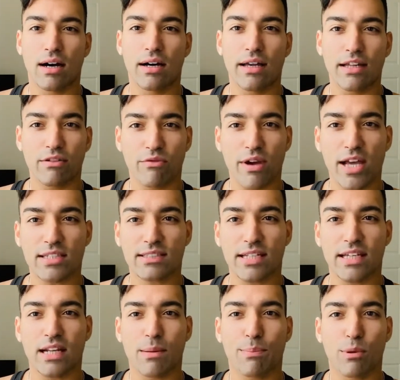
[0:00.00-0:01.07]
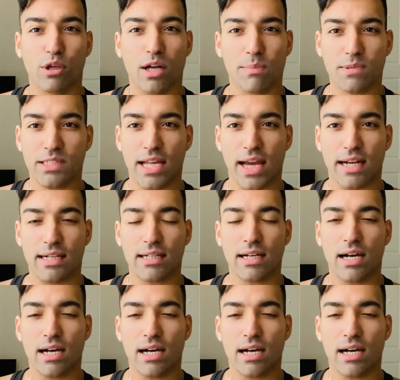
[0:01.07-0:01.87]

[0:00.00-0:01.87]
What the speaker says: invest in a pull-up stand.